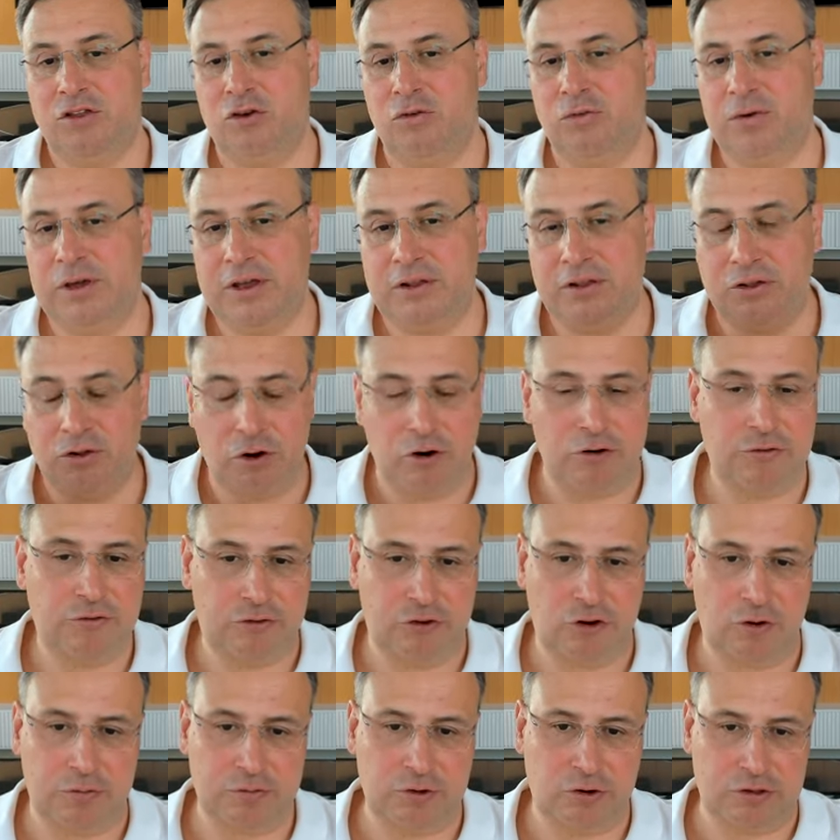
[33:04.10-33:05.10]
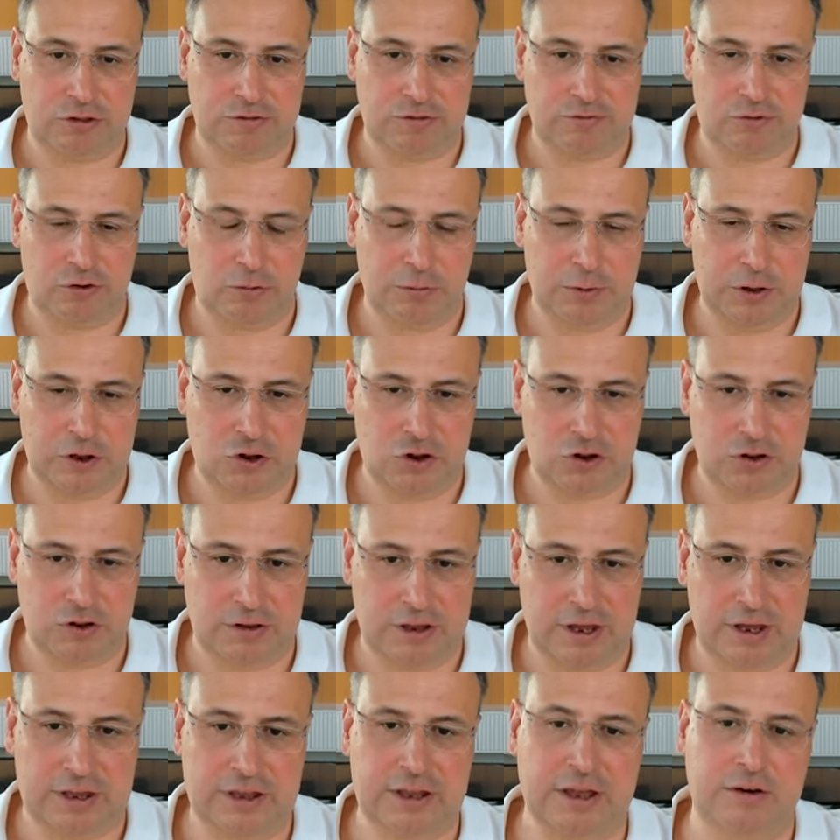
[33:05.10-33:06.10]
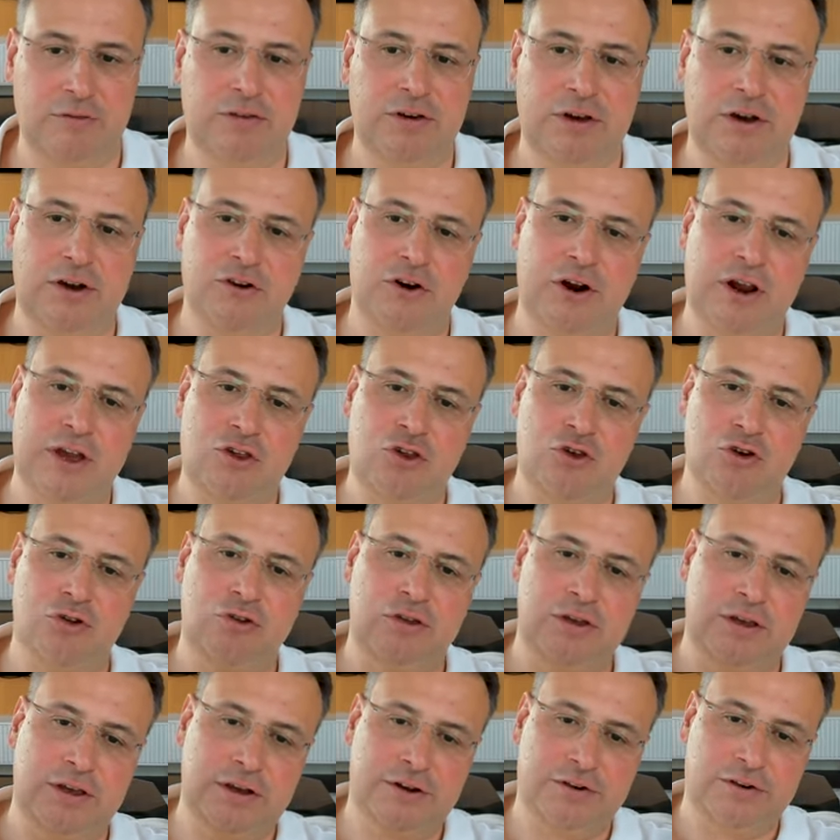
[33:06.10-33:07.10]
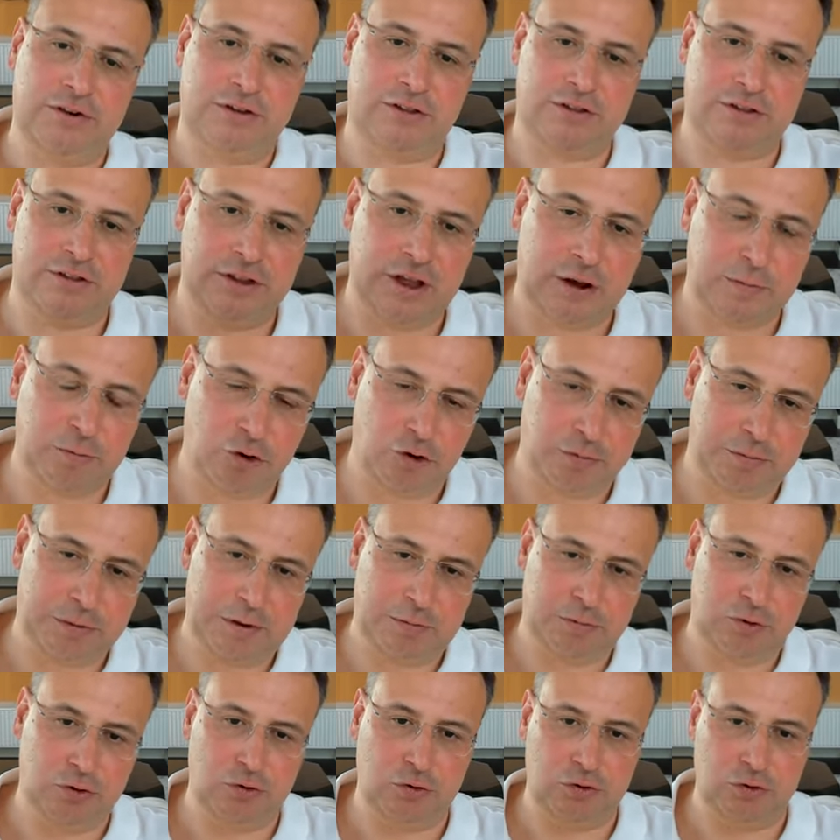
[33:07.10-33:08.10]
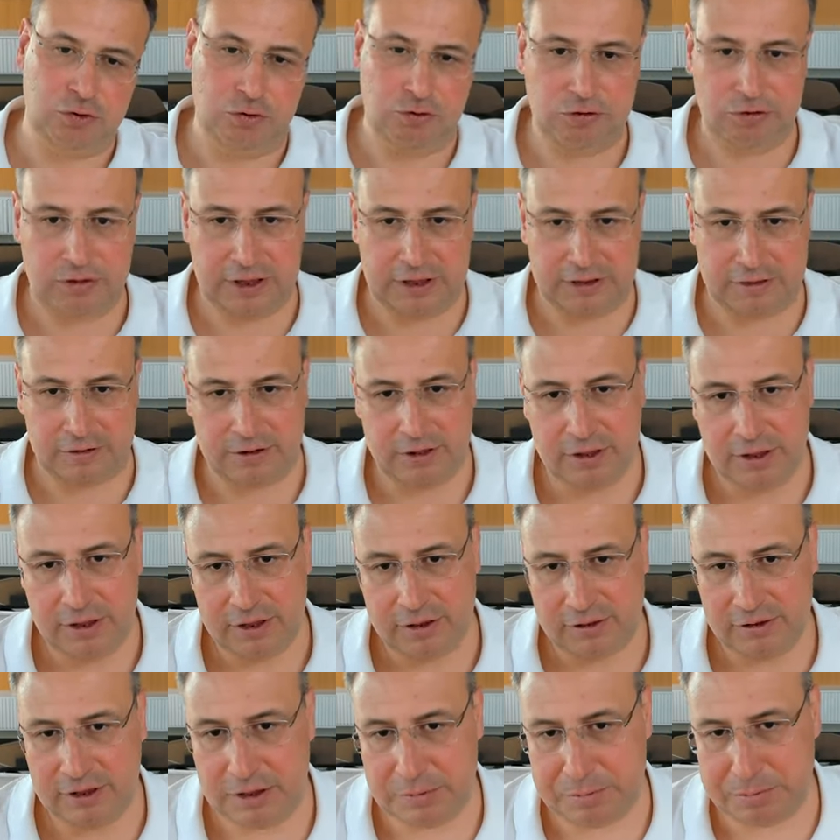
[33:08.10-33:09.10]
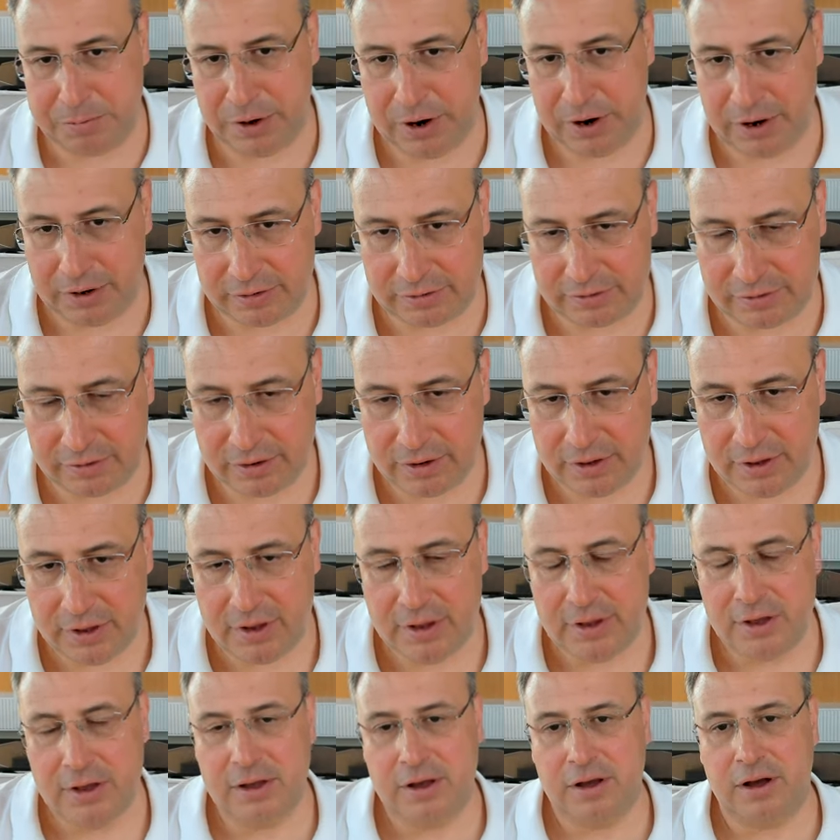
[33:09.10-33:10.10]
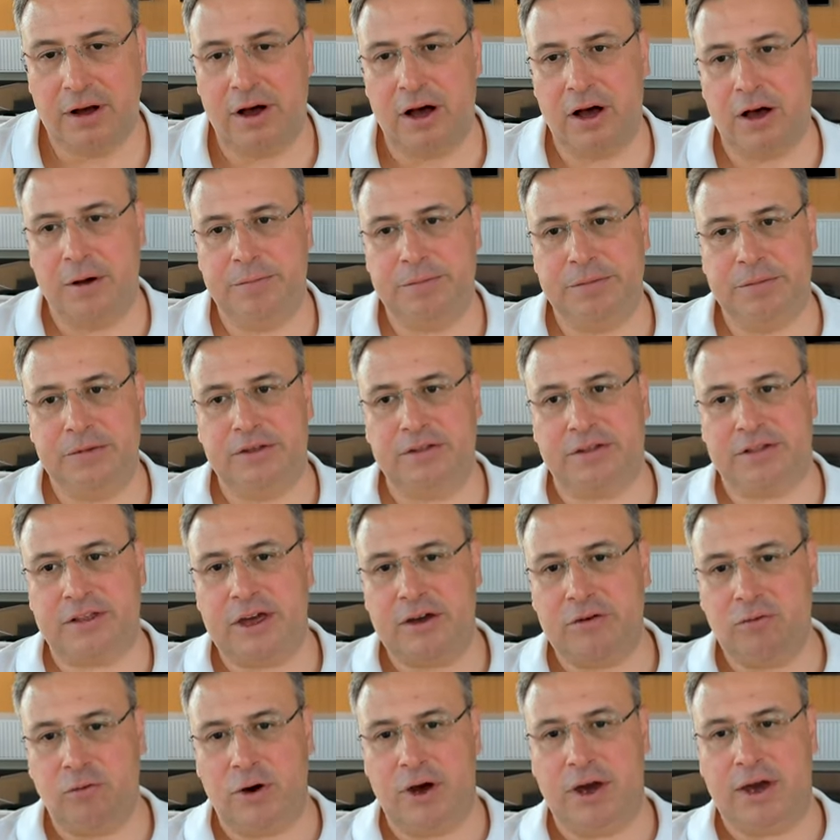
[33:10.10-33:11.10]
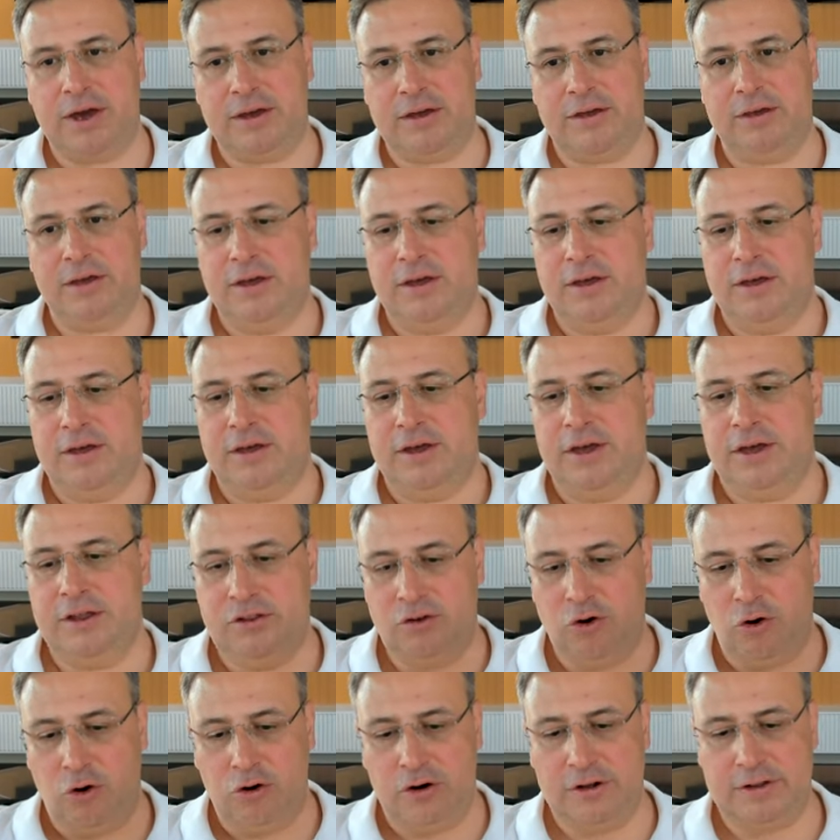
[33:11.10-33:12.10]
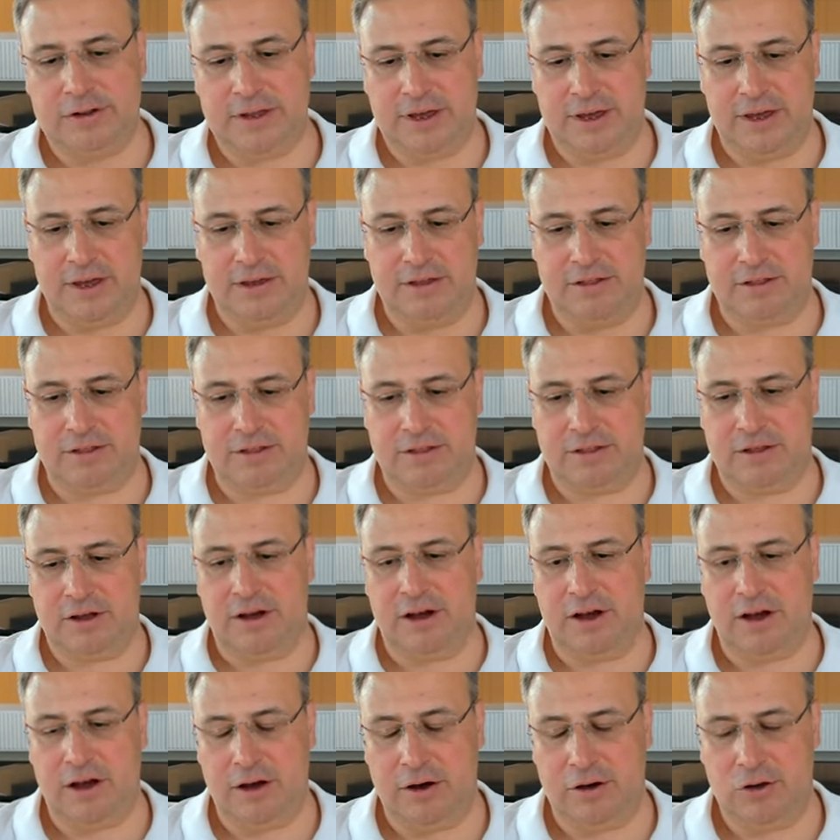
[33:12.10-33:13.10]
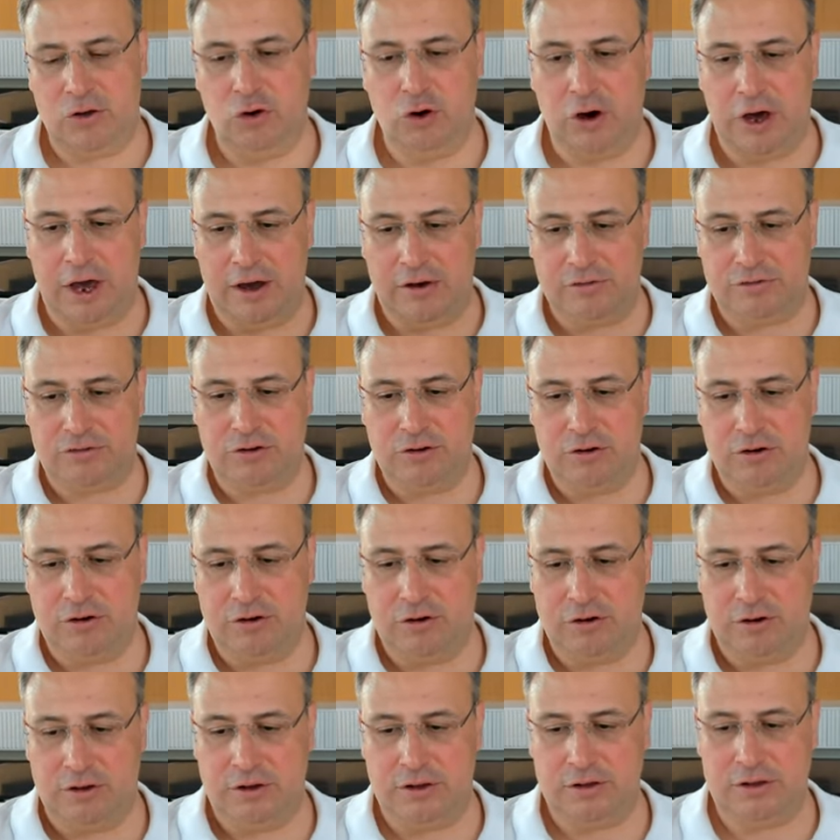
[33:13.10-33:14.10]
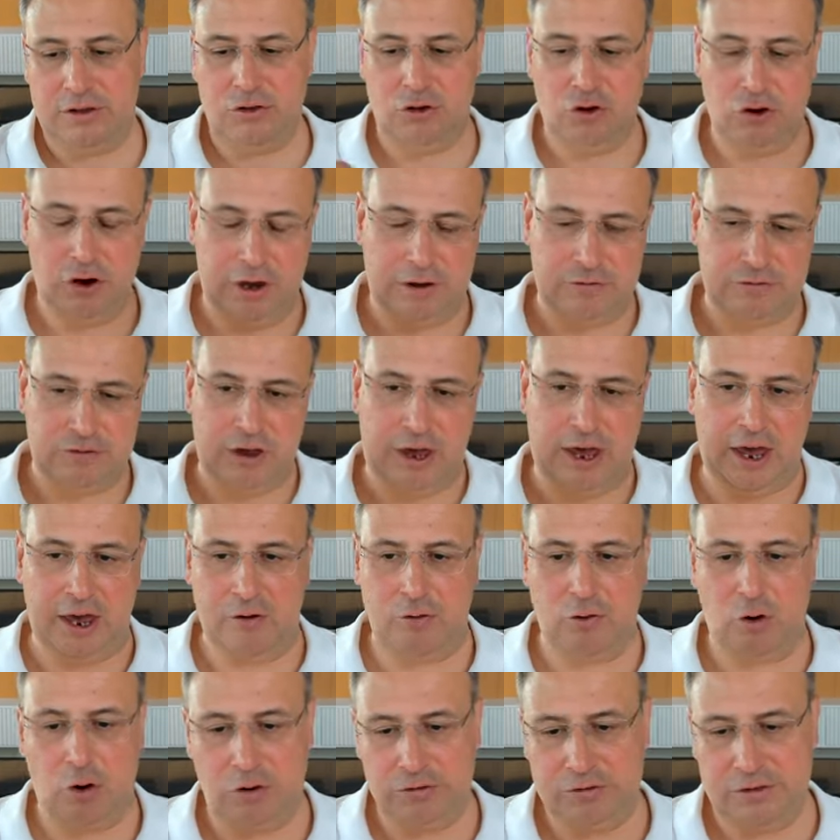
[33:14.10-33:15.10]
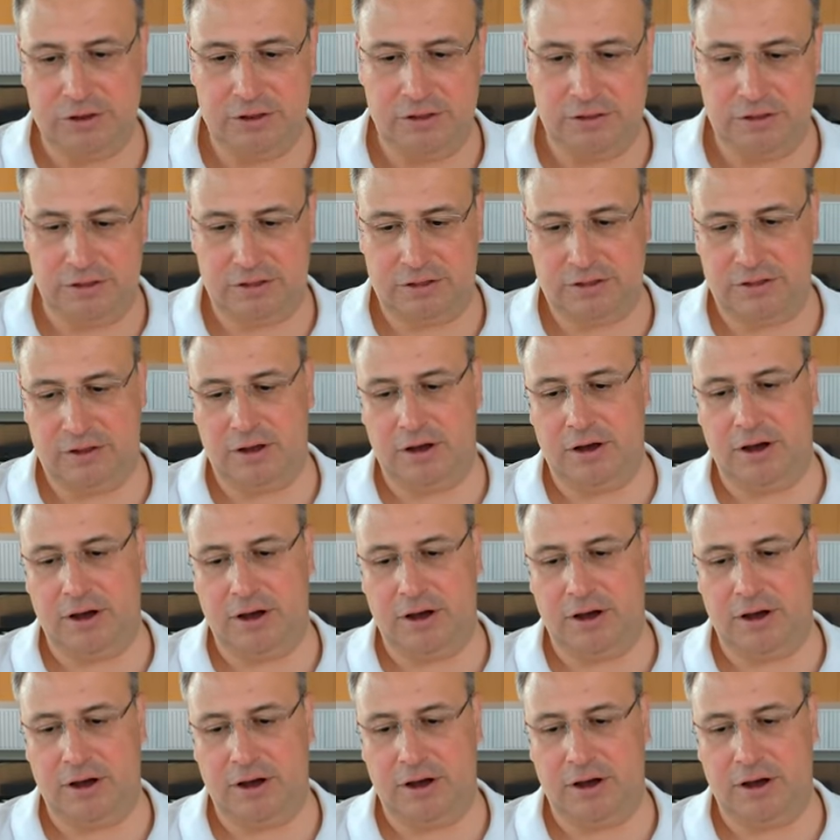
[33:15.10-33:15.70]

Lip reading: we learn from those information, and then we gradually increase the number of people who use that part. The same way, in the early days, you have to have all these